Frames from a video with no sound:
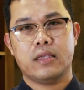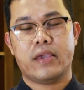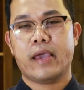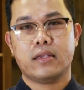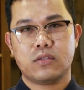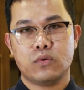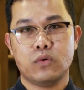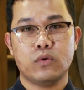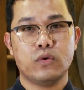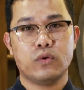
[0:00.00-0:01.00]
guest
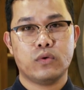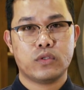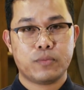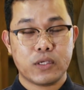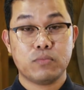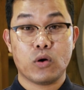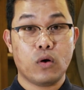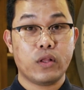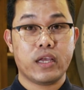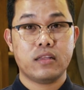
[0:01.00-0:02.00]
who speaks
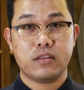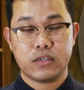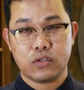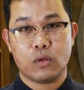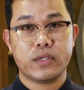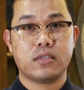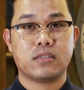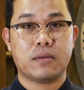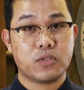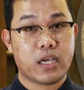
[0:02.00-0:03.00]
Mongolian, there's always a
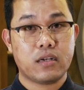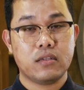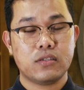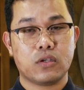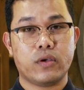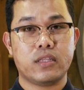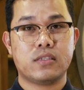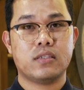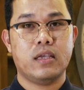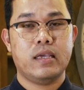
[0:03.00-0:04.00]
subtitle, so
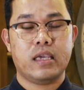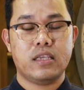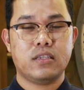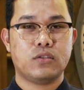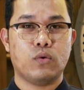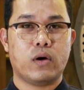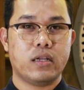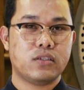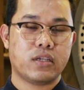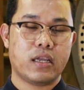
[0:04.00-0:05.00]
it's easy to
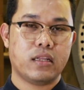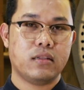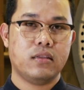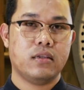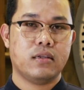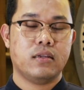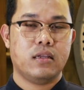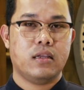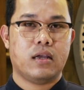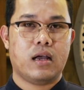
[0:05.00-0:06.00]
watch, and
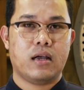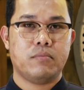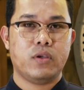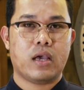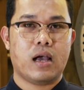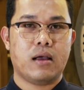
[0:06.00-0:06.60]
you